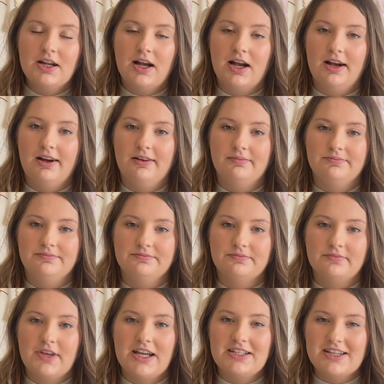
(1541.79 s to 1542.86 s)

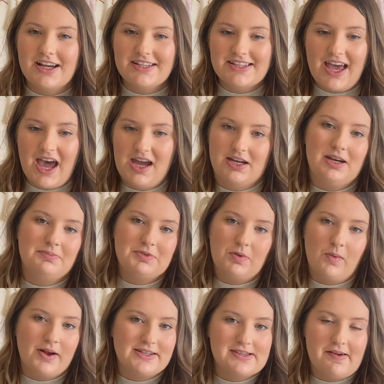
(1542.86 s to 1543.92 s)
it does add up to
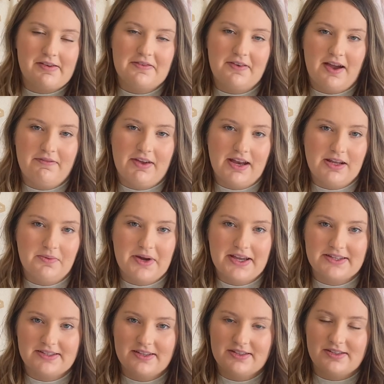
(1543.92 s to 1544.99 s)
$175 anyways.